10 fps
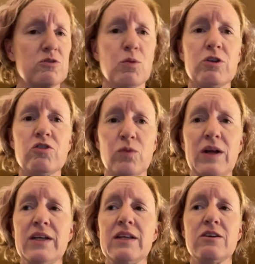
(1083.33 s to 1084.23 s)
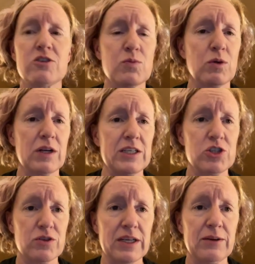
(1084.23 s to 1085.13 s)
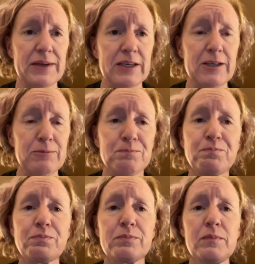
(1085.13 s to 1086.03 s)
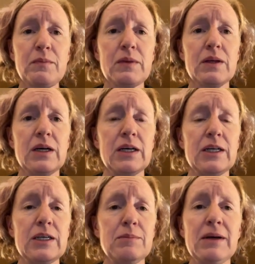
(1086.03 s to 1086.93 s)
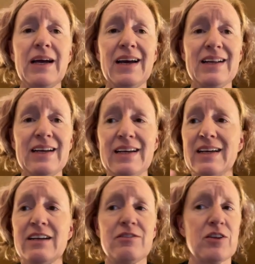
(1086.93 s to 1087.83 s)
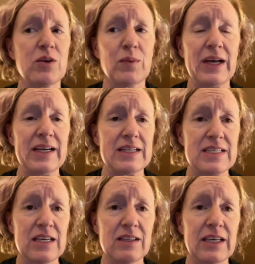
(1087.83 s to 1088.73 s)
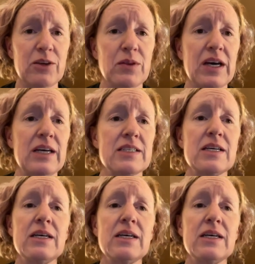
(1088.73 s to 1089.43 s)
more swelling, there's more injury going on. Headache, if they're awake and telling you that.